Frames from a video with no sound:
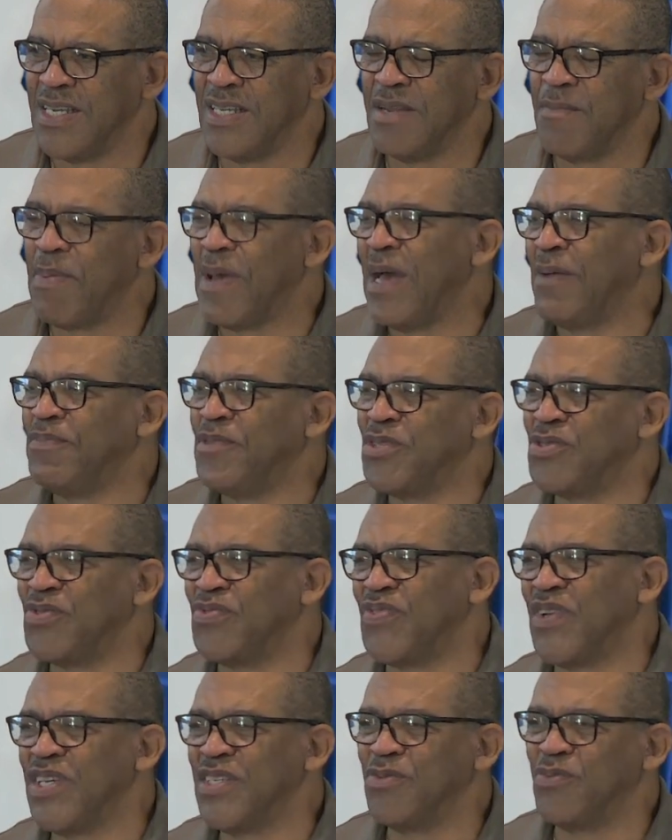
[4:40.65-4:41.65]
the Baptist
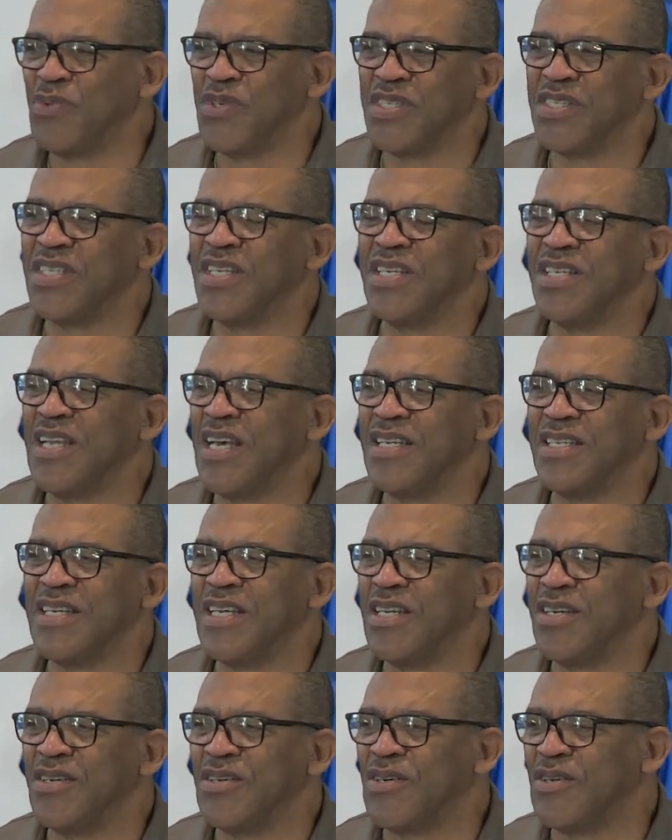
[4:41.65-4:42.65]
faith, we said that
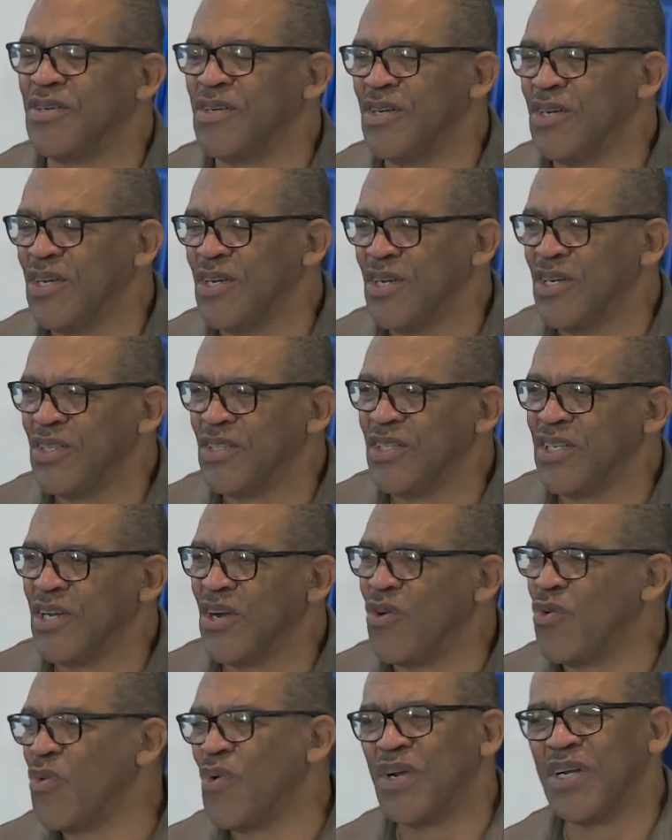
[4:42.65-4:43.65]
they are
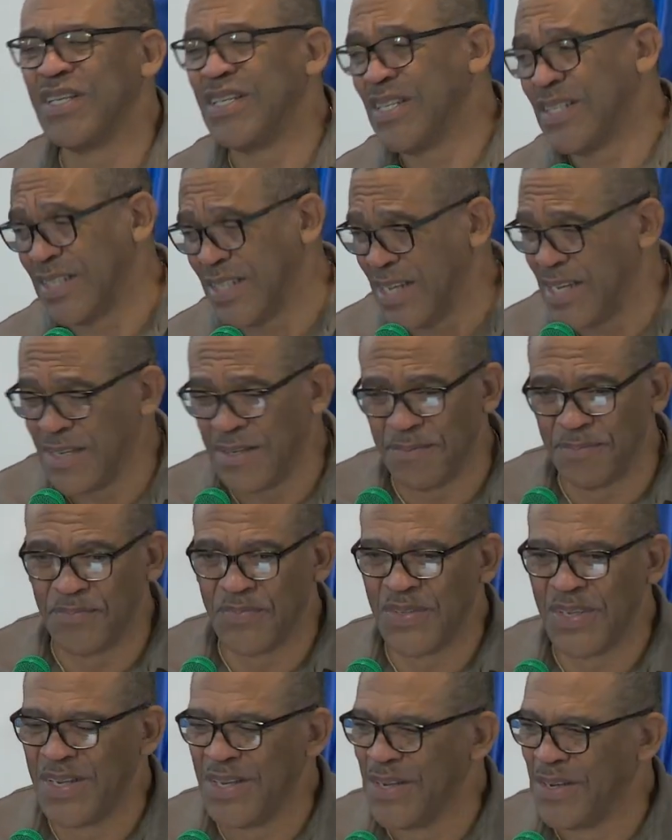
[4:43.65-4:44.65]
one and the same,
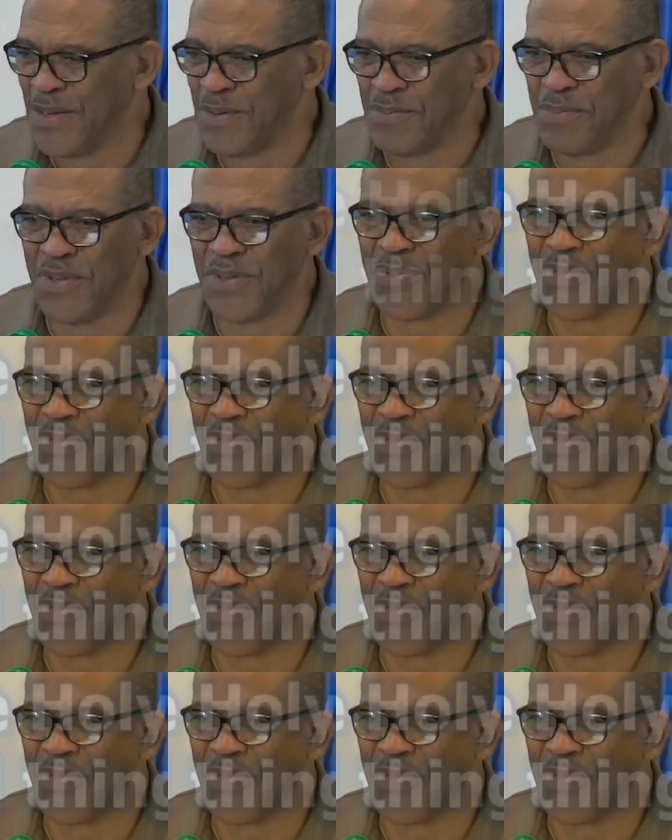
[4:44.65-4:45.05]
but